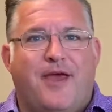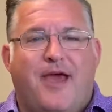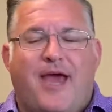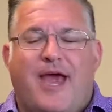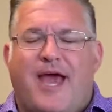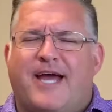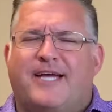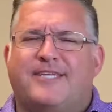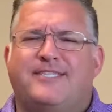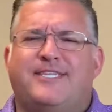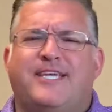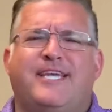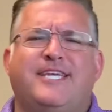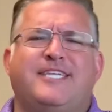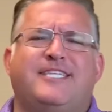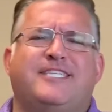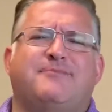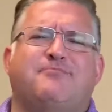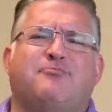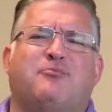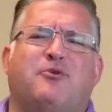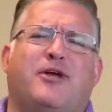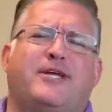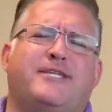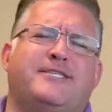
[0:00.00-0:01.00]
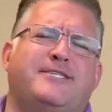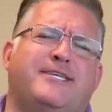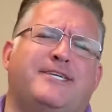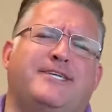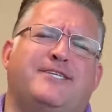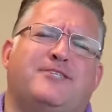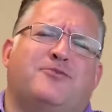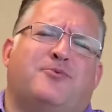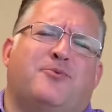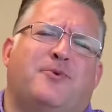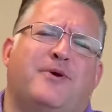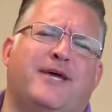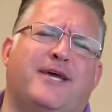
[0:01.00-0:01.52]
As he spreads
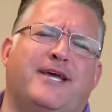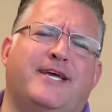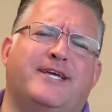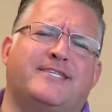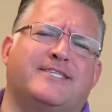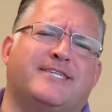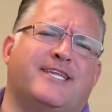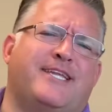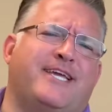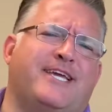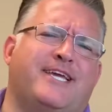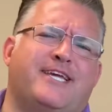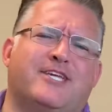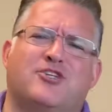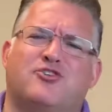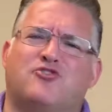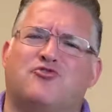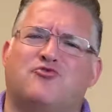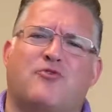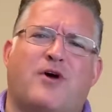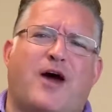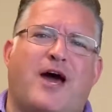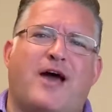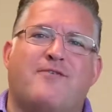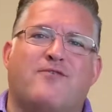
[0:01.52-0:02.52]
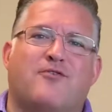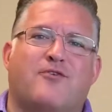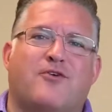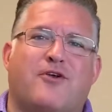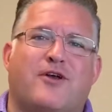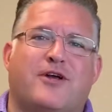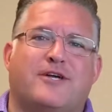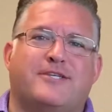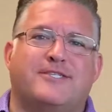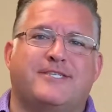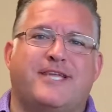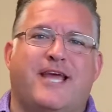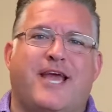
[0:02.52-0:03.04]
his wings and he can drive
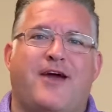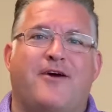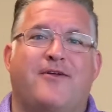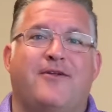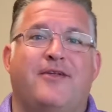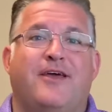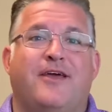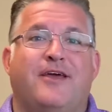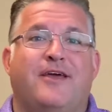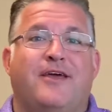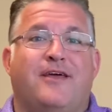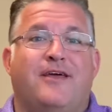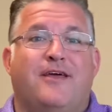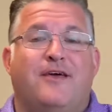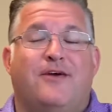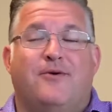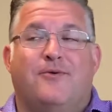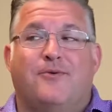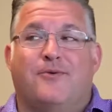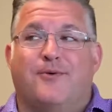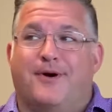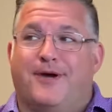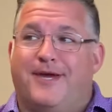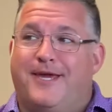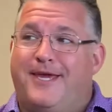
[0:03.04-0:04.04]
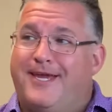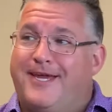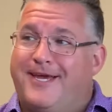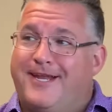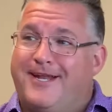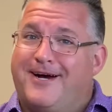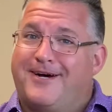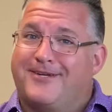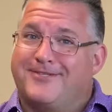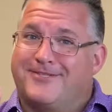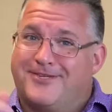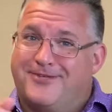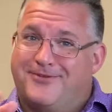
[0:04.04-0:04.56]
across town, well, he can
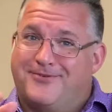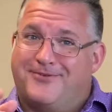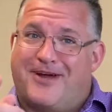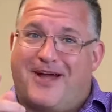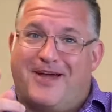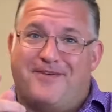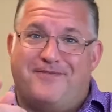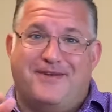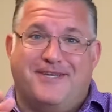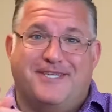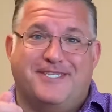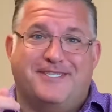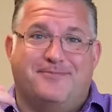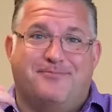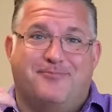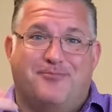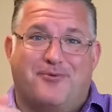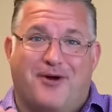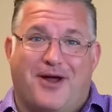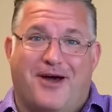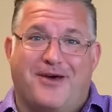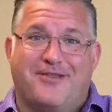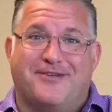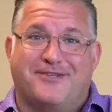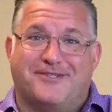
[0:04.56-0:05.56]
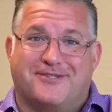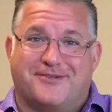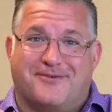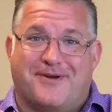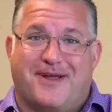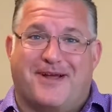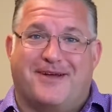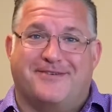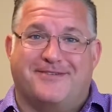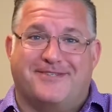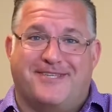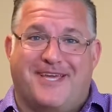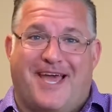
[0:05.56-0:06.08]
also drive his brothers
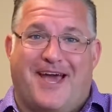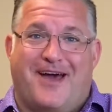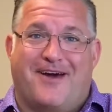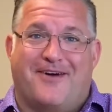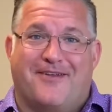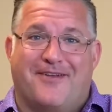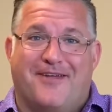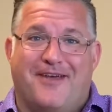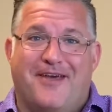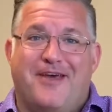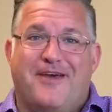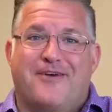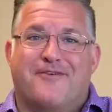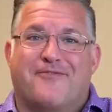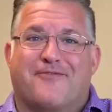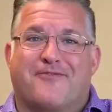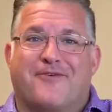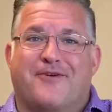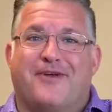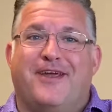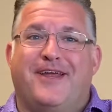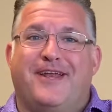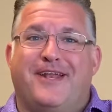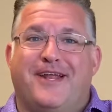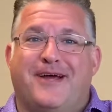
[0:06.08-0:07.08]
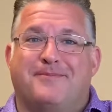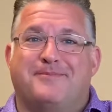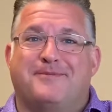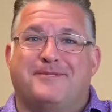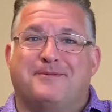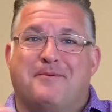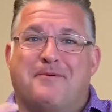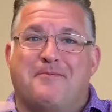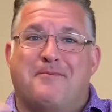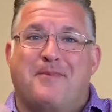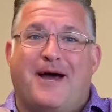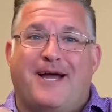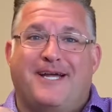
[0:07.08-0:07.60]
around town, freeing up some
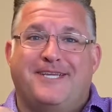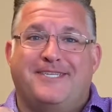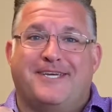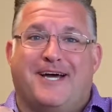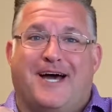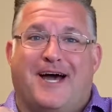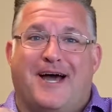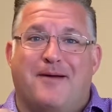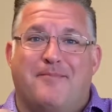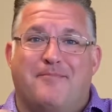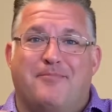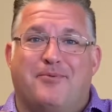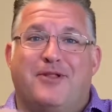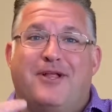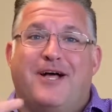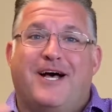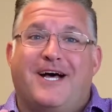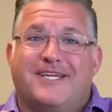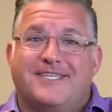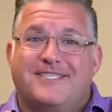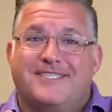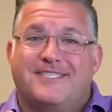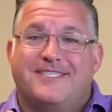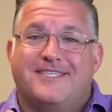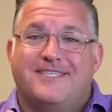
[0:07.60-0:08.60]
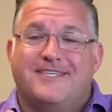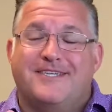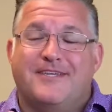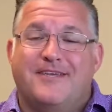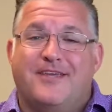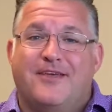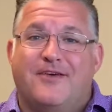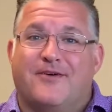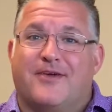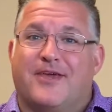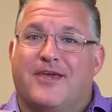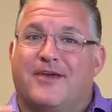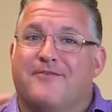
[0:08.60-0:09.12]
of my time. Plus,
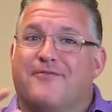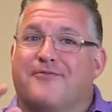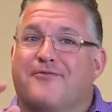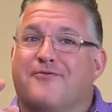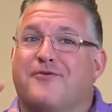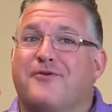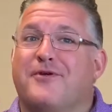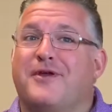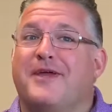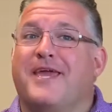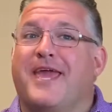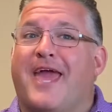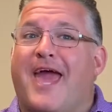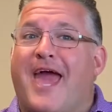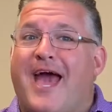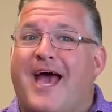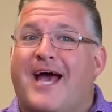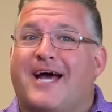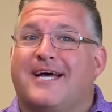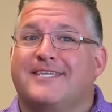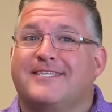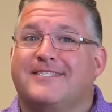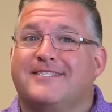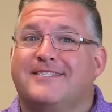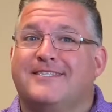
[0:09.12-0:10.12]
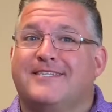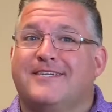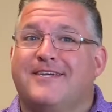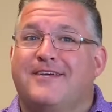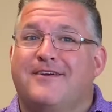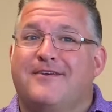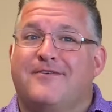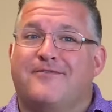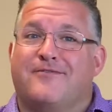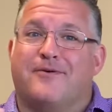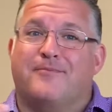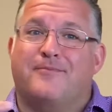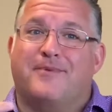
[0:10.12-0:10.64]
he'll get free gas
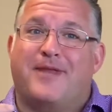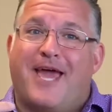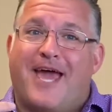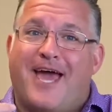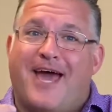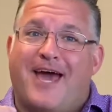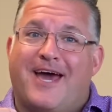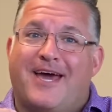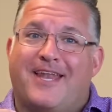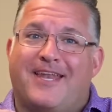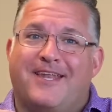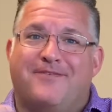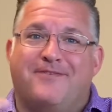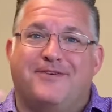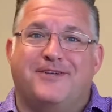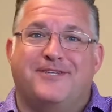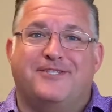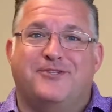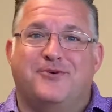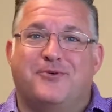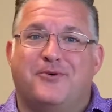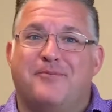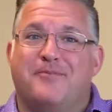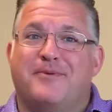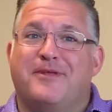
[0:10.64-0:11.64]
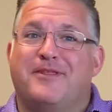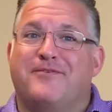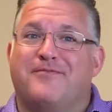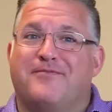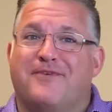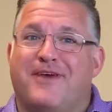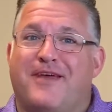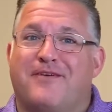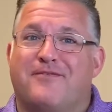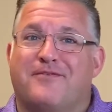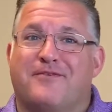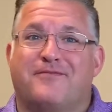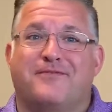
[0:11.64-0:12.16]
from Dad if he's doing me the
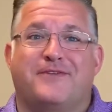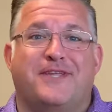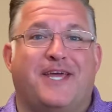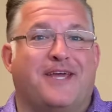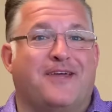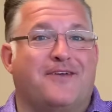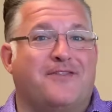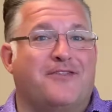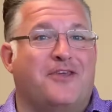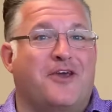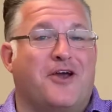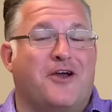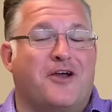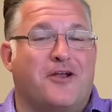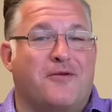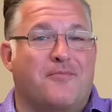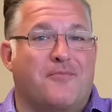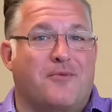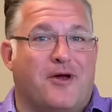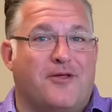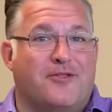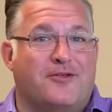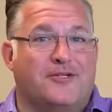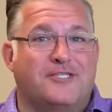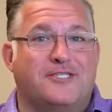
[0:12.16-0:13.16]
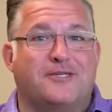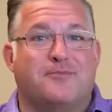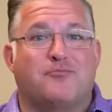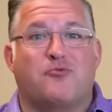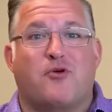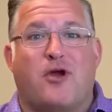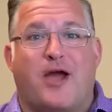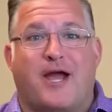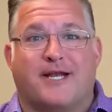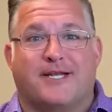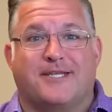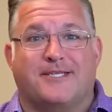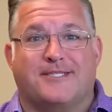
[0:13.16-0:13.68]
favor of taking the younger brothers to
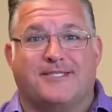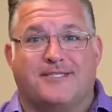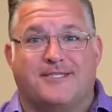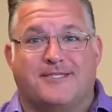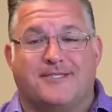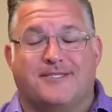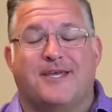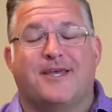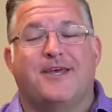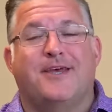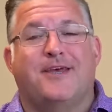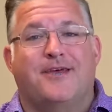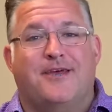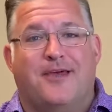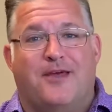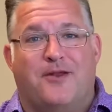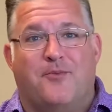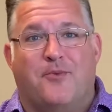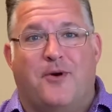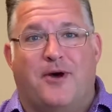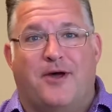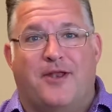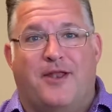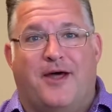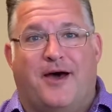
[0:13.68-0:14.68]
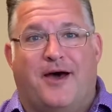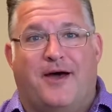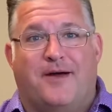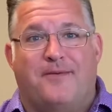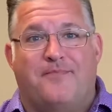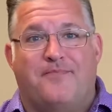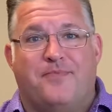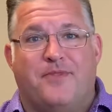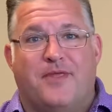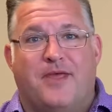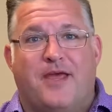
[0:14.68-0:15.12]
practices and whatnot.